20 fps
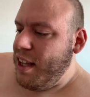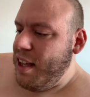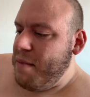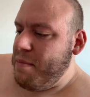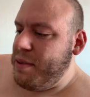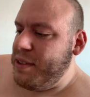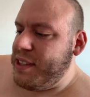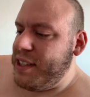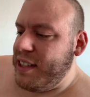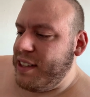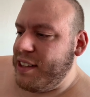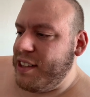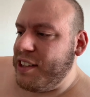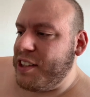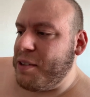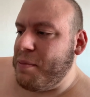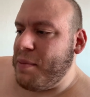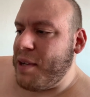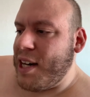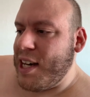But the
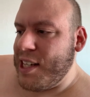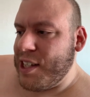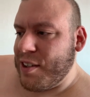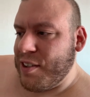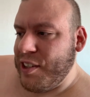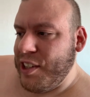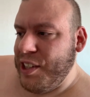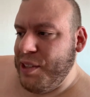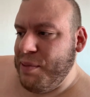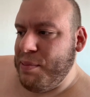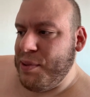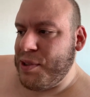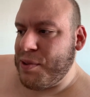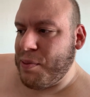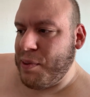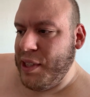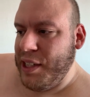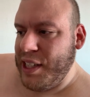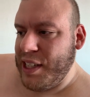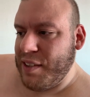camaraderie
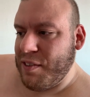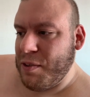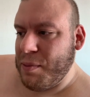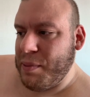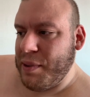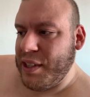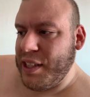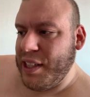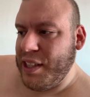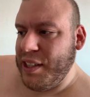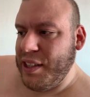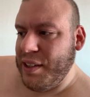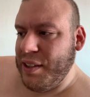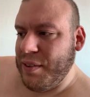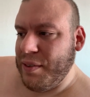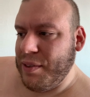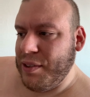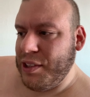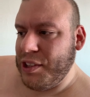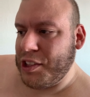between everybody
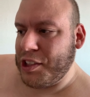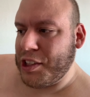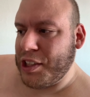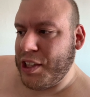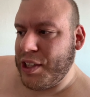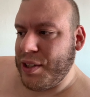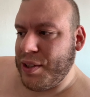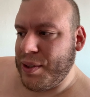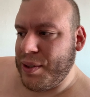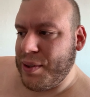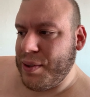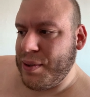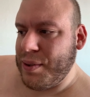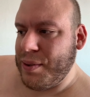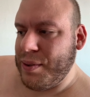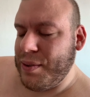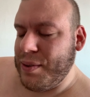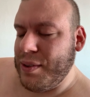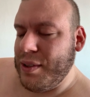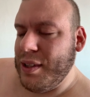on the
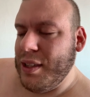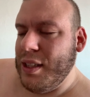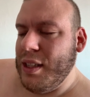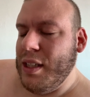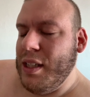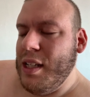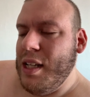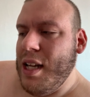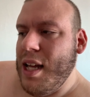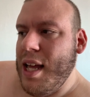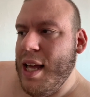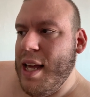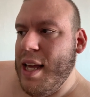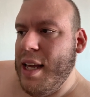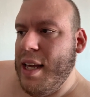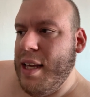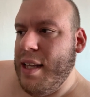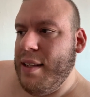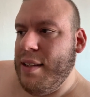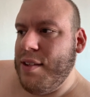show
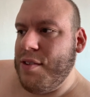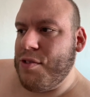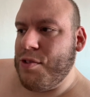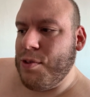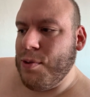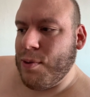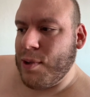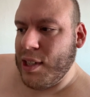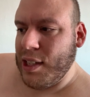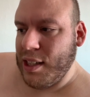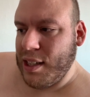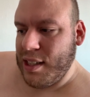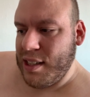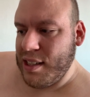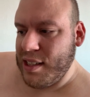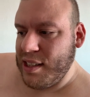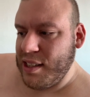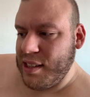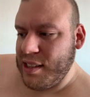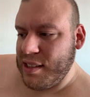and the
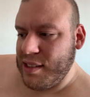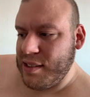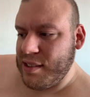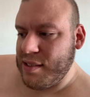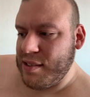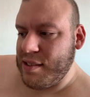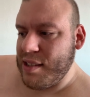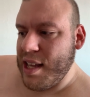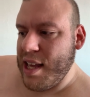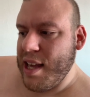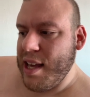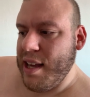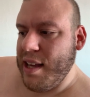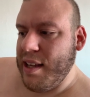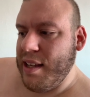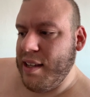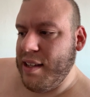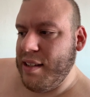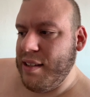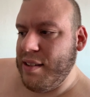storylines
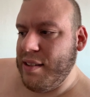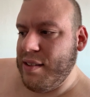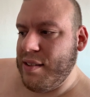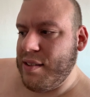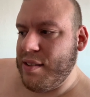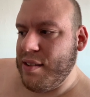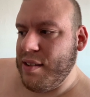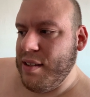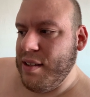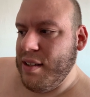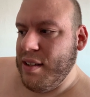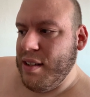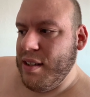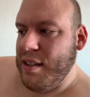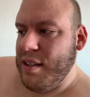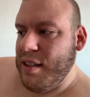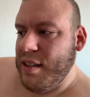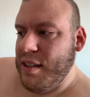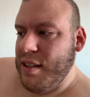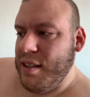and
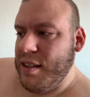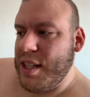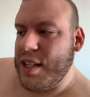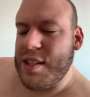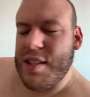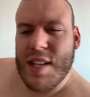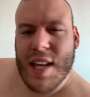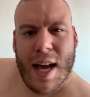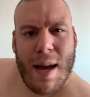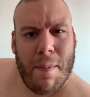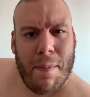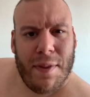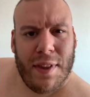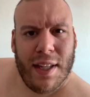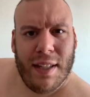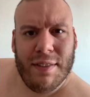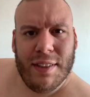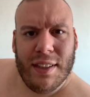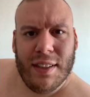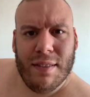the depth
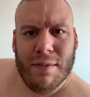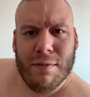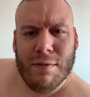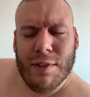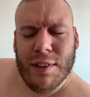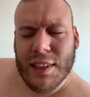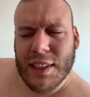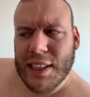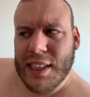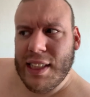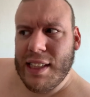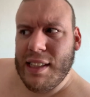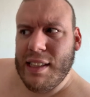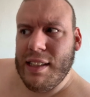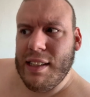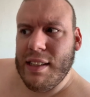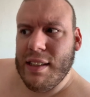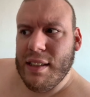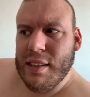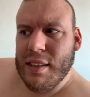of it
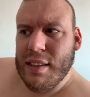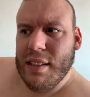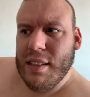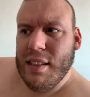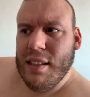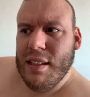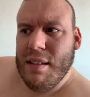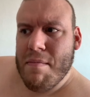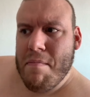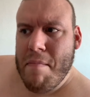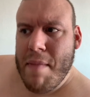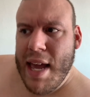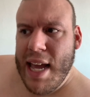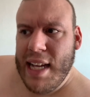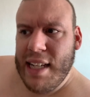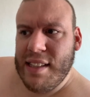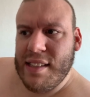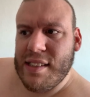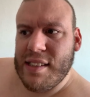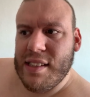really
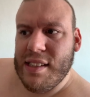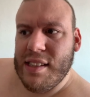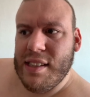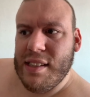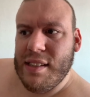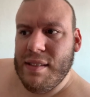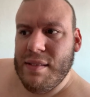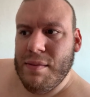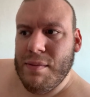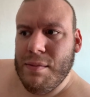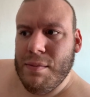makes it